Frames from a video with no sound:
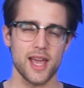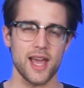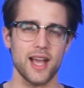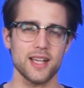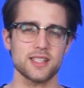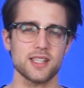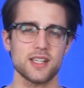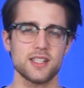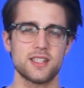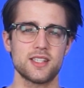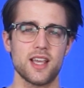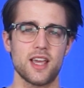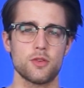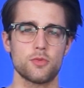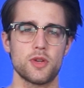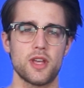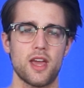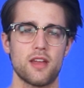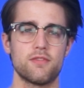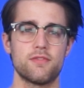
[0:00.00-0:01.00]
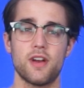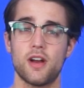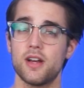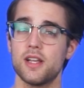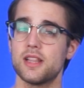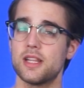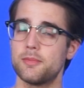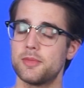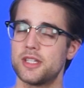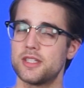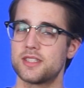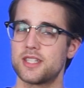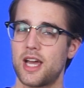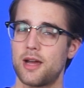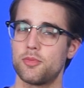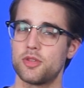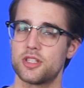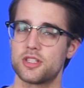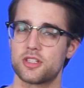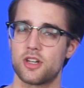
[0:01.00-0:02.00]
As I said, we had very limited
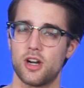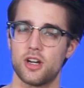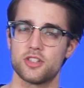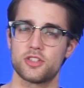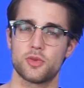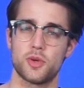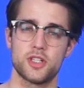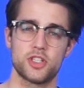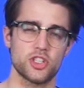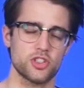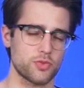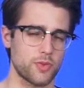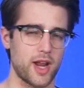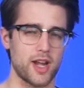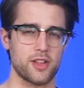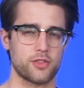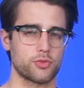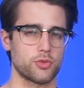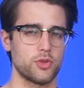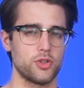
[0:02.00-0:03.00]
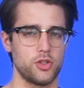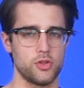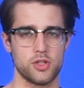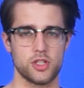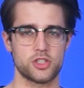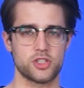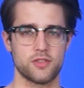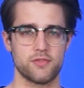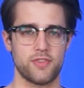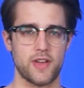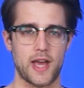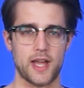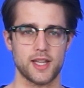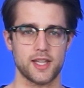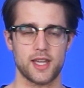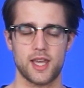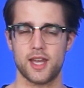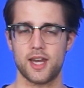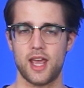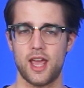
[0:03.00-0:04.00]
time with this card, so I just ran it through Unigine
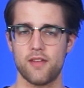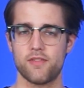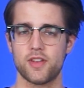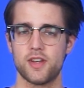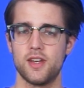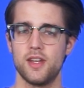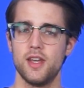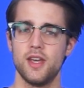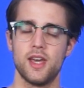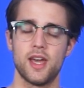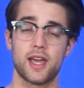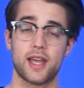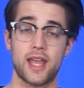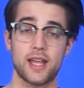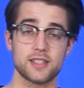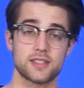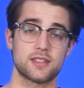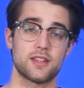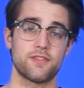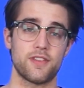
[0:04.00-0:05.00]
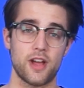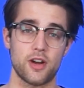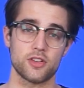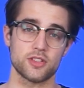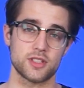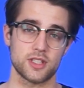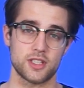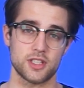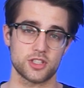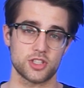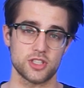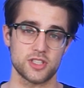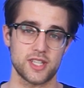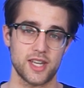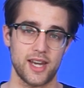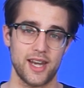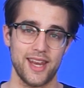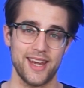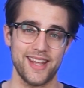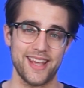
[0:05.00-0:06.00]
Valley and Heaven against the Founders Edition
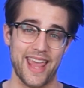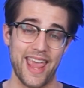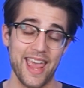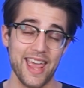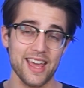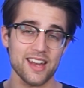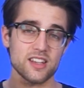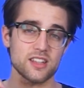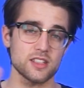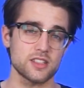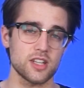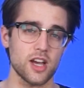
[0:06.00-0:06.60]
1080 and the